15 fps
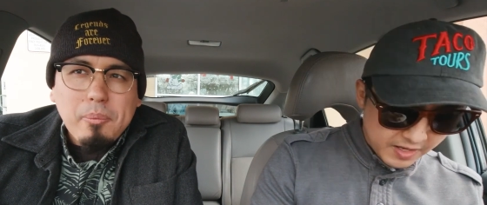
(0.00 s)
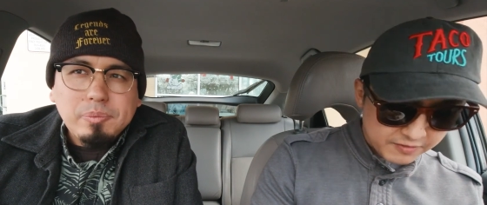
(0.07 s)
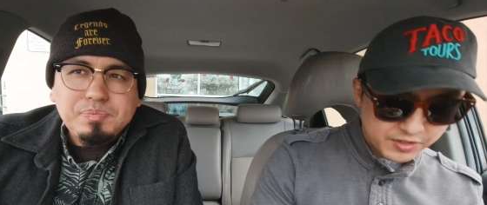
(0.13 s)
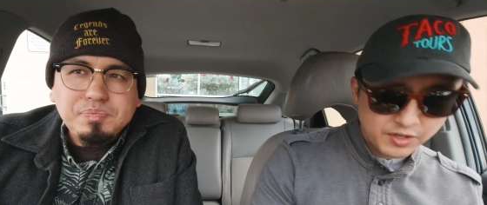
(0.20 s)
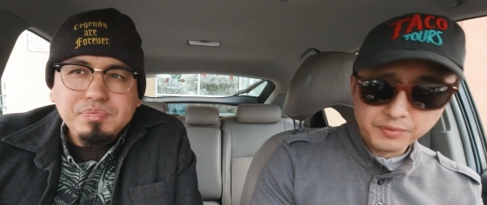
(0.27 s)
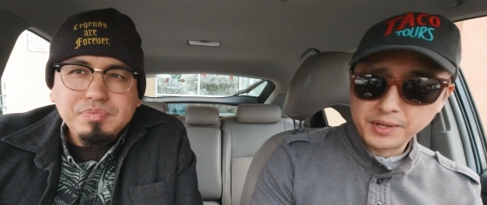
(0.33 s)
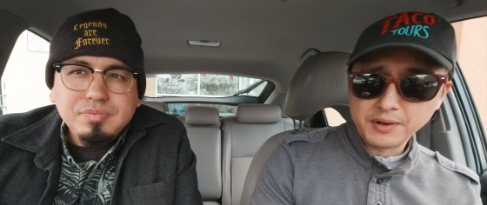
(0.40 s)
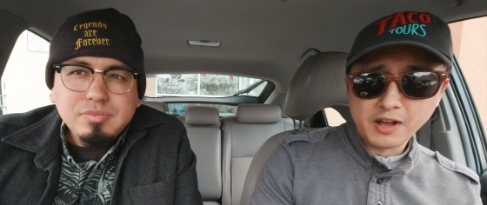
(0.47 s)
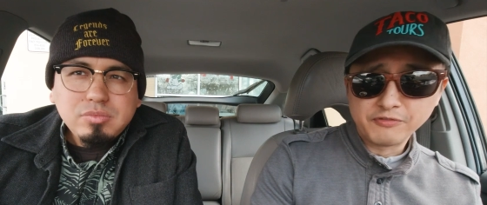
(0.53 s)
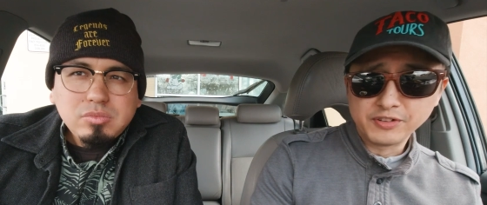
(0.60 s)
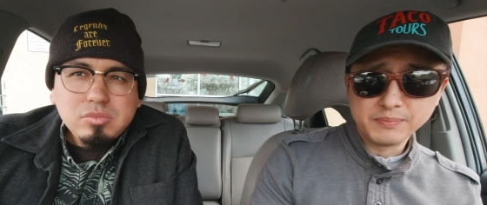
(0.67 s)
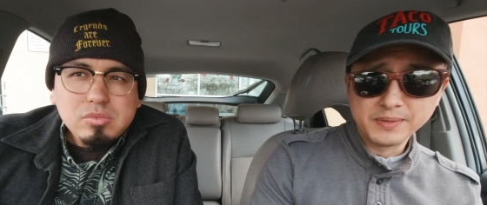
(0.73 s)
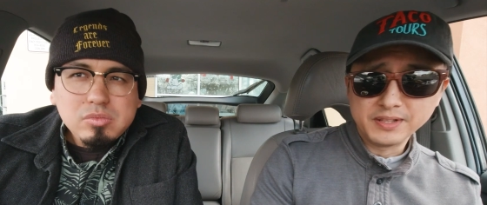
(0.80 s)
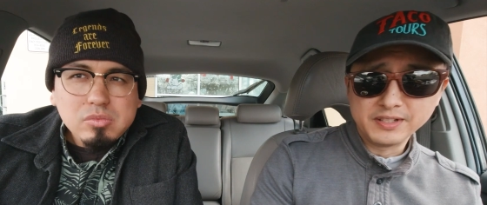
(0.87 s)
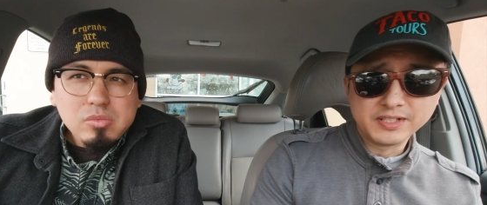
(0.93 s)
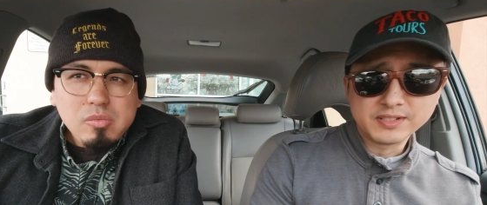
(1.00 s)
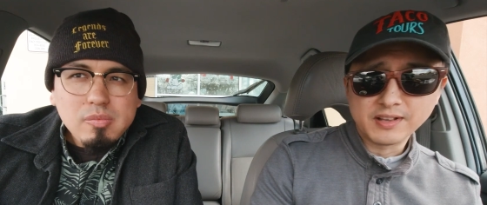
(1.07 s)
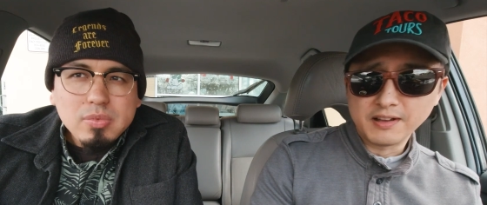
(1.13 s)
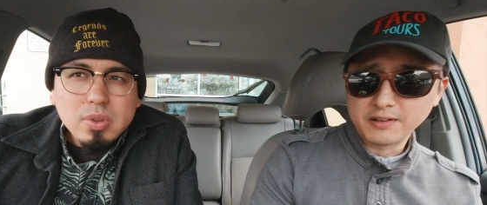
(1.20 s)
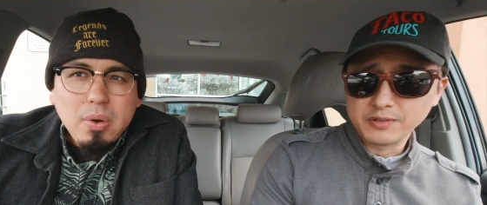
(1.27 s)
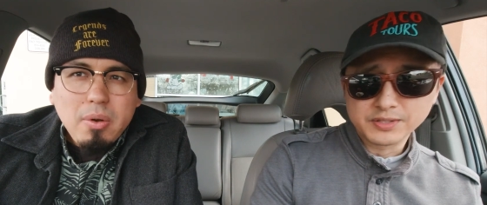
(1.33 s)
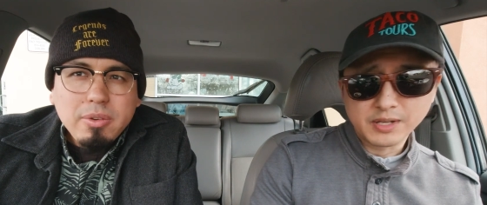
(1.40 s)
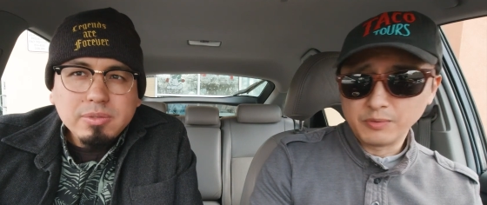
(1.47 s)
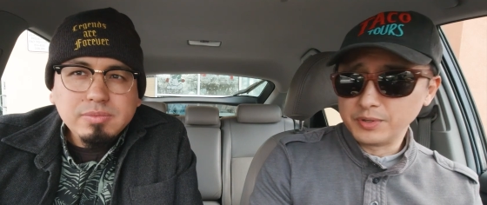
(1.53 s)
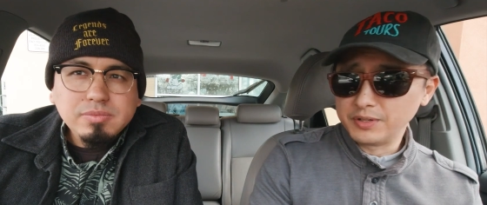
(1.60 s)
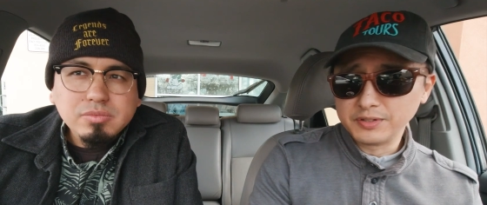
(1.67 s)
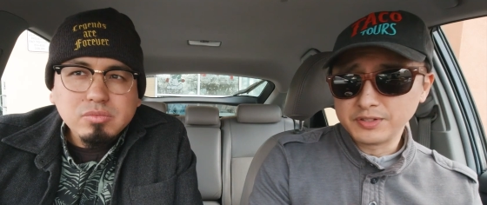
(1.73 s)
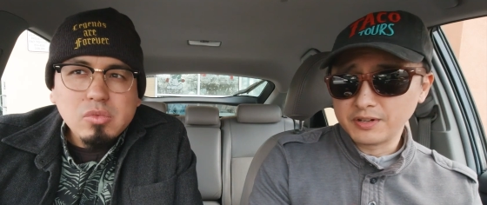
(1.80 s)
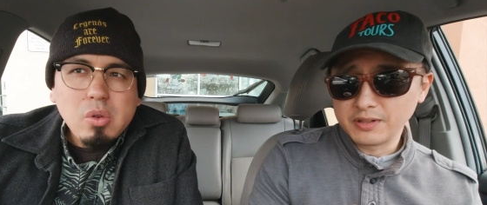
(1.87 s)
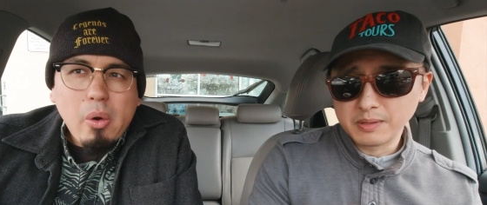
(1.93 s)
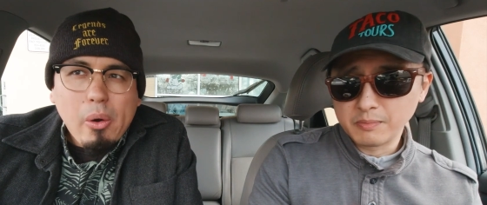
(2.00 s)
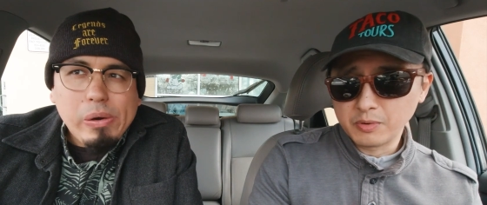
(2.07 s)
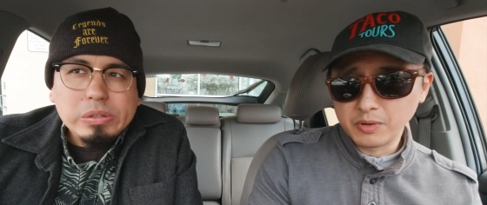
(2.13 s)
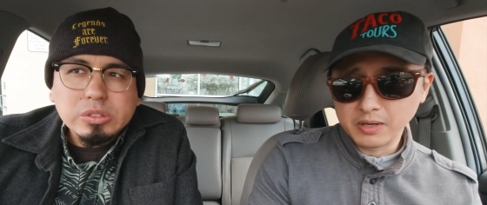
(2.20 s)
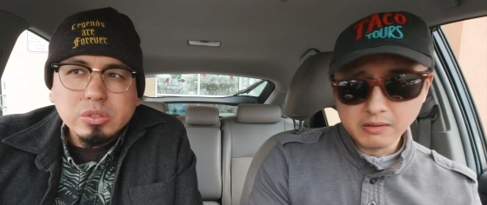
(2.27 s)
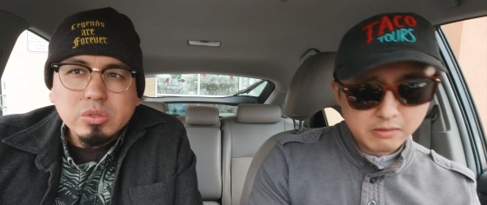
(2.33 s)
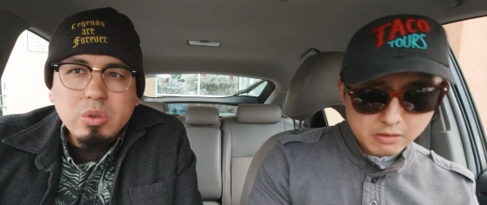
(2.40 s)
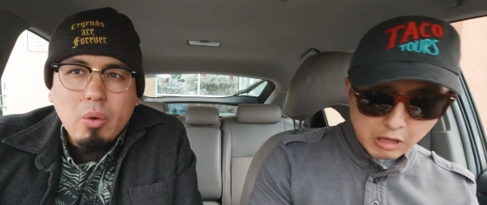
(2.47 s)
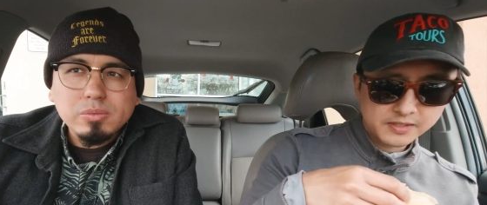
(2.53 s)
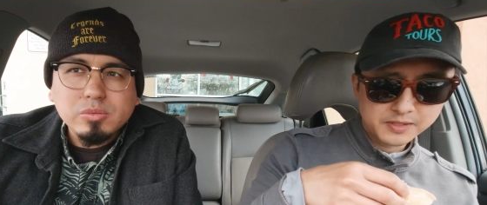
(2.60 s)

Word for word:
Speaker 1: If someone offered me these tacos, I wouldn't turn them away.